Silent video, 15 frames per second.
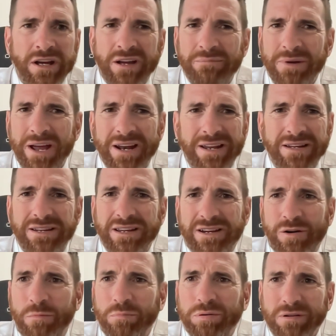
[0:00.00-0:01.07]
Man, he
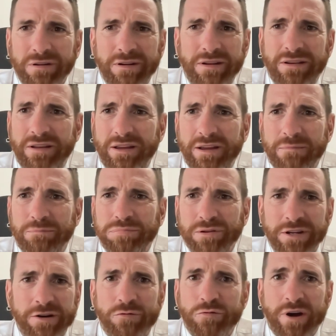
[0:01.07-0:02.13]
completely
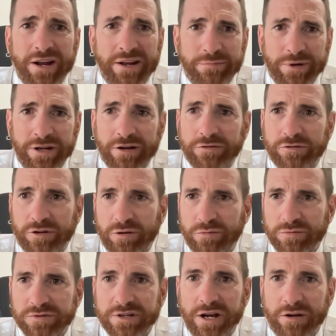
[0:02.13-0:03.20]
obliterated me. I thought I
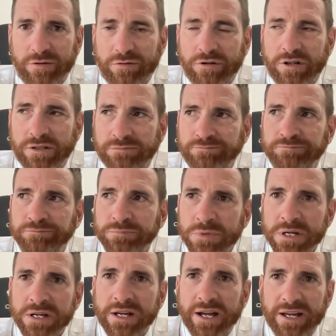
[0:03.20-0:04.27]
was going right. And,
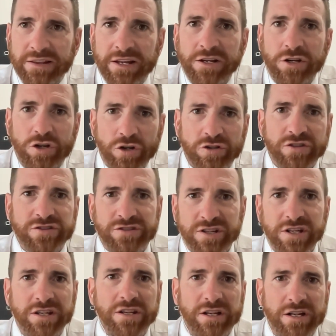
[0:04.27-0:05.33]
and then you got to
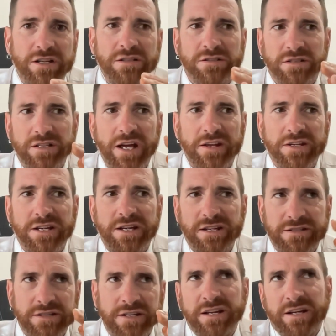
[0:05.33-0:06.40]
see the, the other
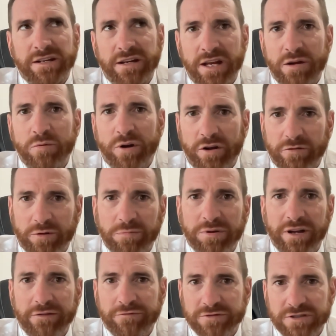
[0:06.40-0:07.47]
kids. And he, he went on to
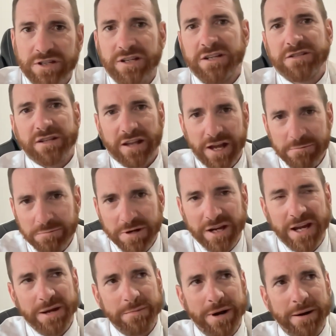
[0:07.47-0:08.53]
play for Sydney, so they
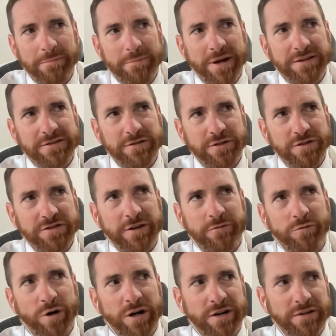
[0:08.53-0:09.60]
pick him up as a New
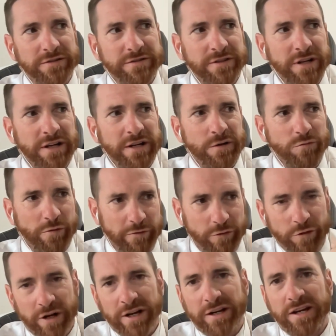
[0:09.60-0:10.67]
South Wales
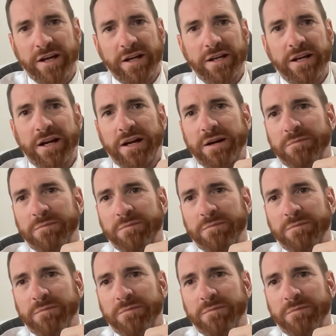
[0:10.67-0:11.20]
Riverina kid.